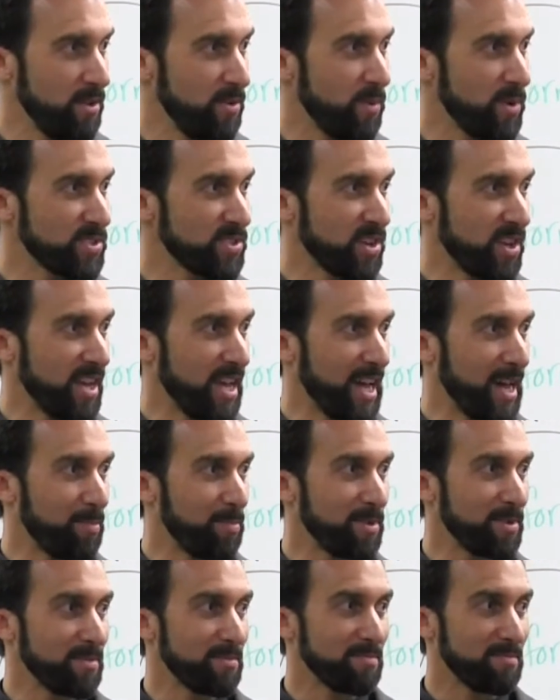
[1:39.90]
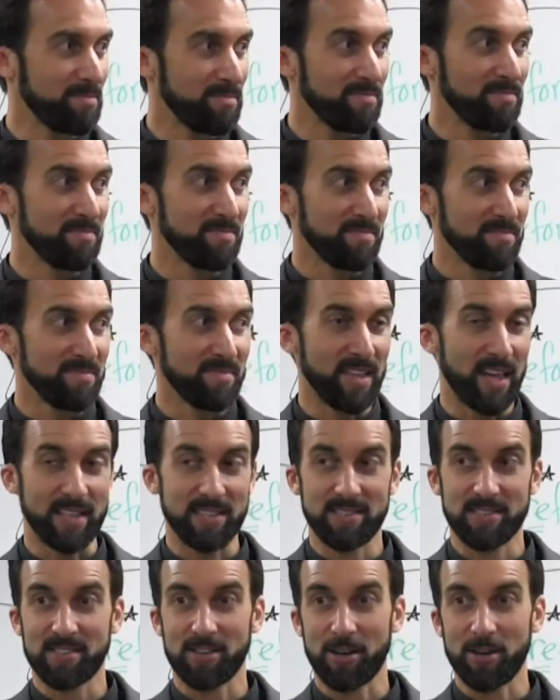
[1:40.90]
What's going to happen?
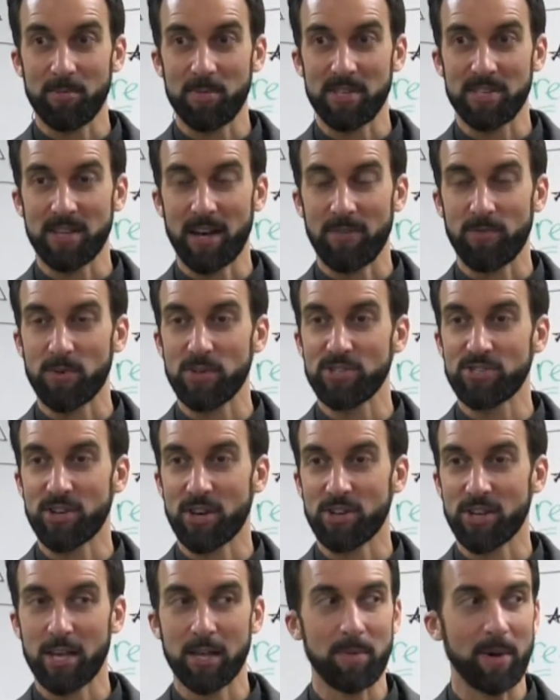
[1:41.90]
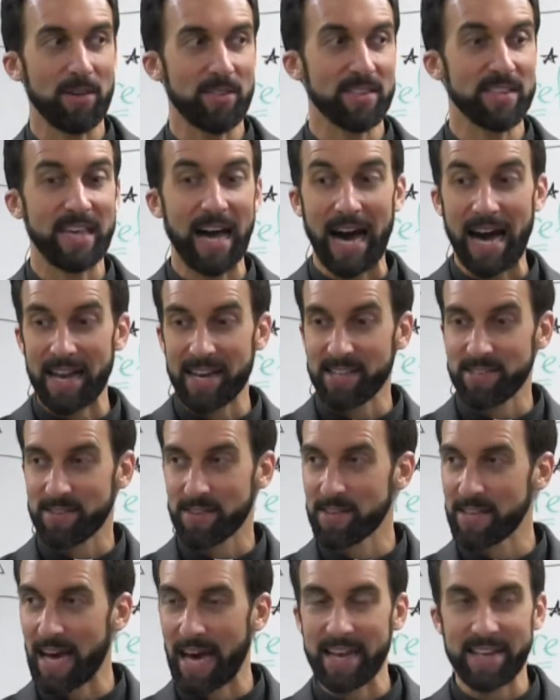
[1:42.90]
That's going to be tough. When you start talking about God
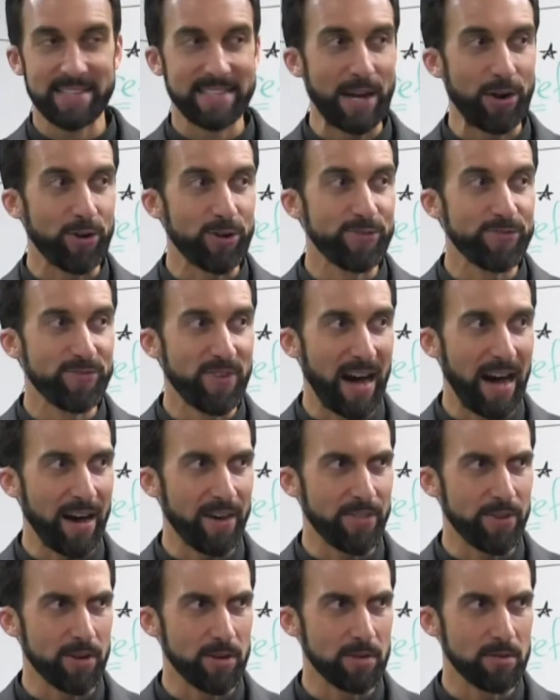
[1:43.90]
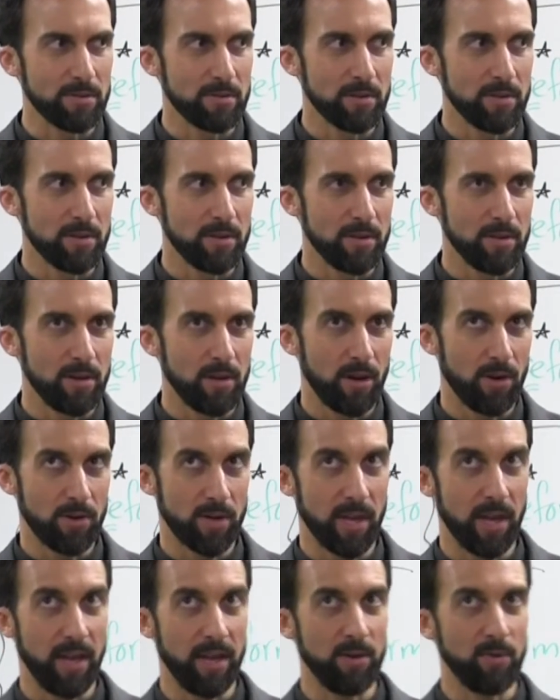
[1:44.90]
is, God is our Father,
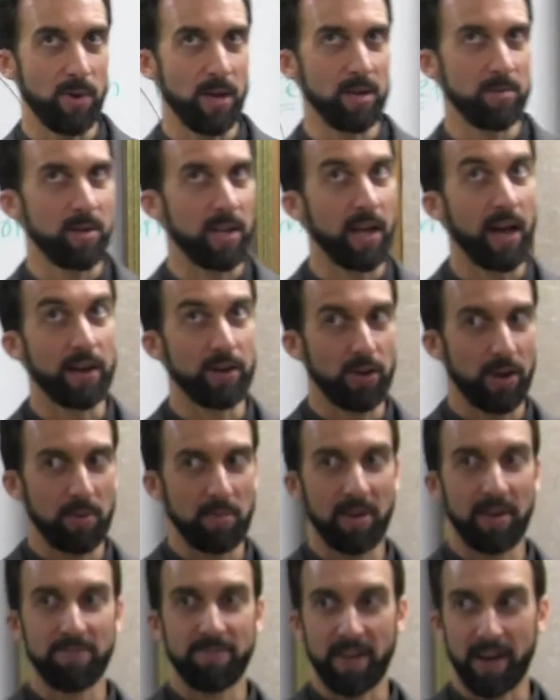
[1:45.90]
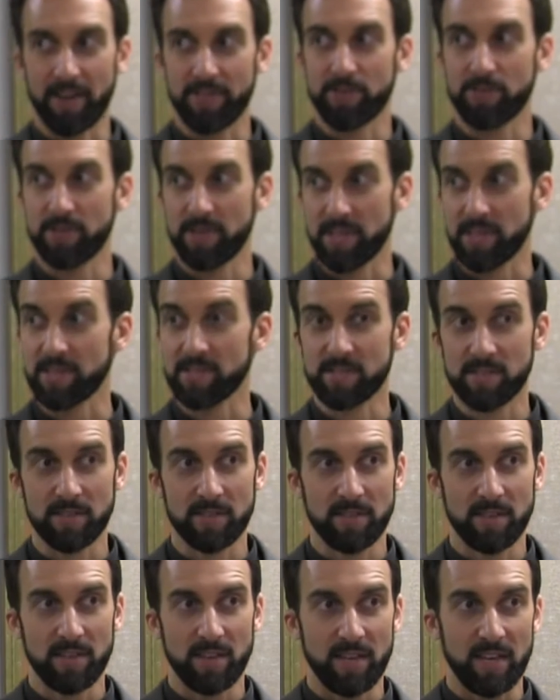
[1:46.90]
okay, wait a minute, I know how my Father is,
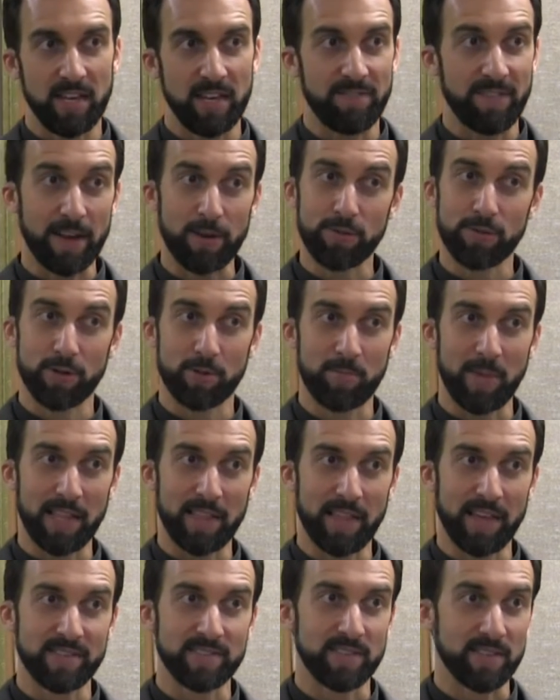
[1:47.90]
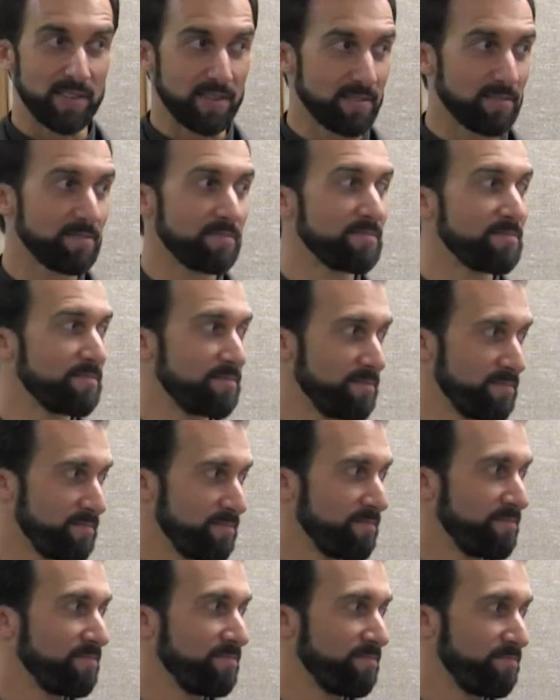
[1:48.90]
and if I don't learn my lesson,
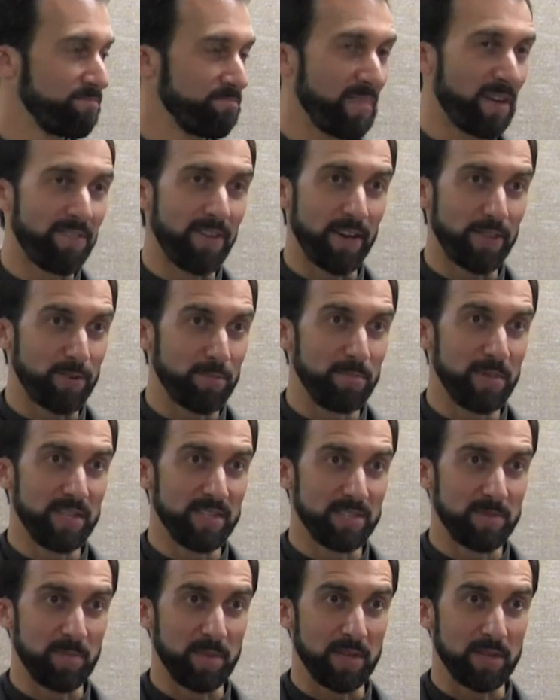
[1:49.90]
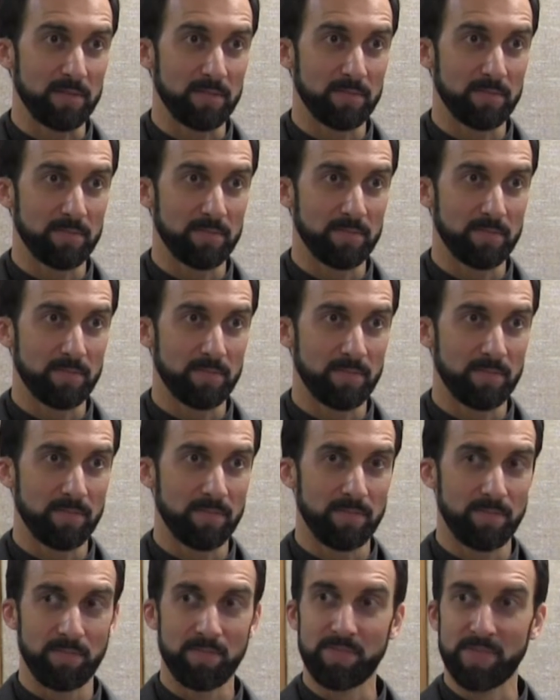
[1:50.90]
my Father beats me.
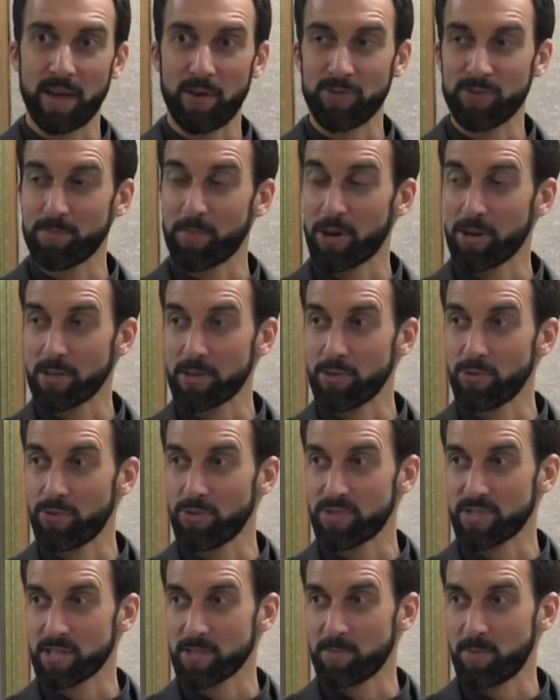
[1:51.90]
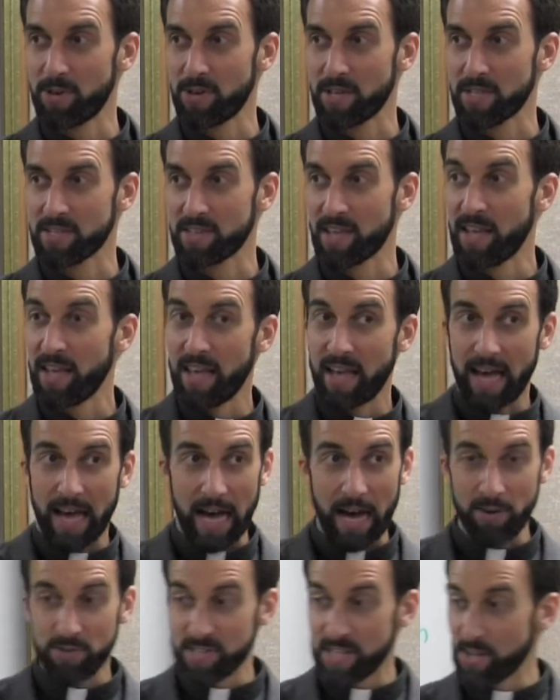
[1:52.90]
That was Martin Luther's experience.
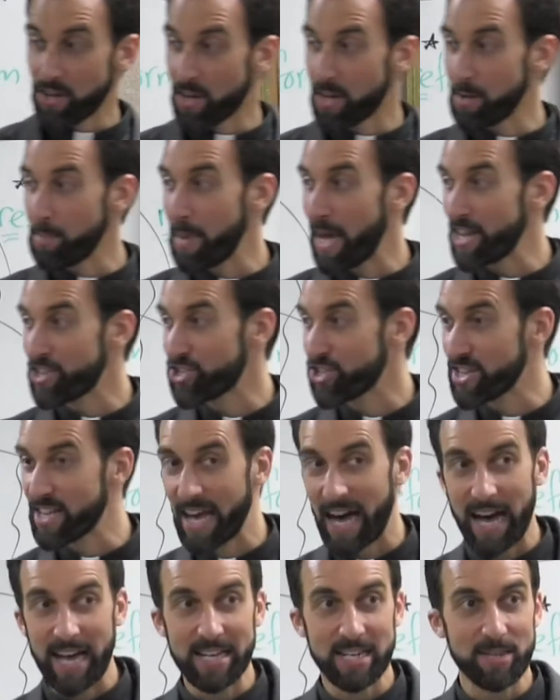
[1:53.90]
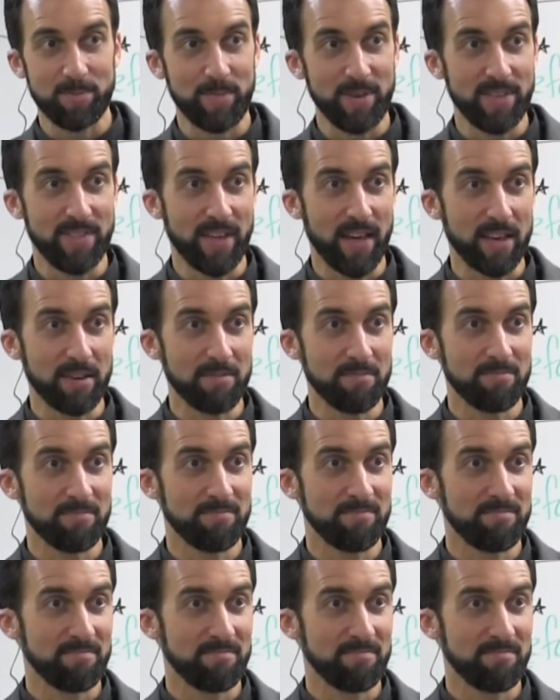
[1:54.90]
How is he going to imagine God to be then?